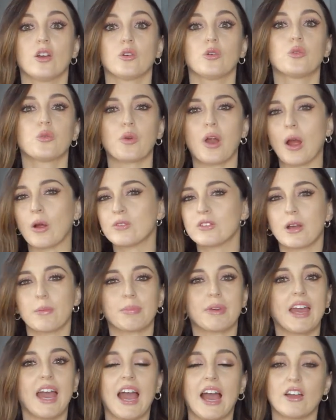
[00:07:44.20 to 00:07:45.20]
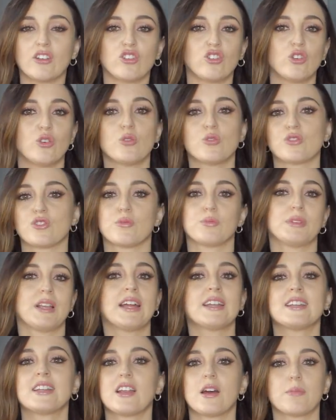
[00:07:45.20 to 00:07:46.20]
ground up cashews or
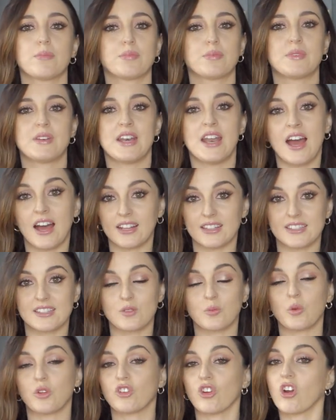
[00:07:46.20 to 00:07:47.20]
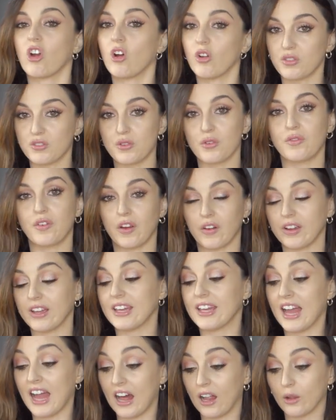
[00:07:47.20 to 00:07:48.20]
blended up nuts, which are also very
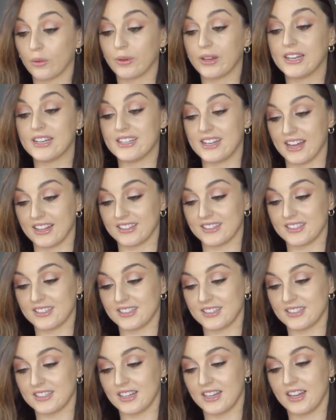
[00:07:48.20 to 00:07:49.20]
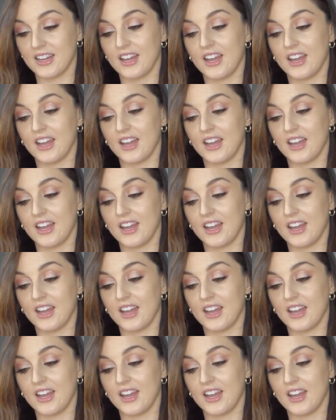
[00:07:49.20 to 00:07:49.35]
calorie dense.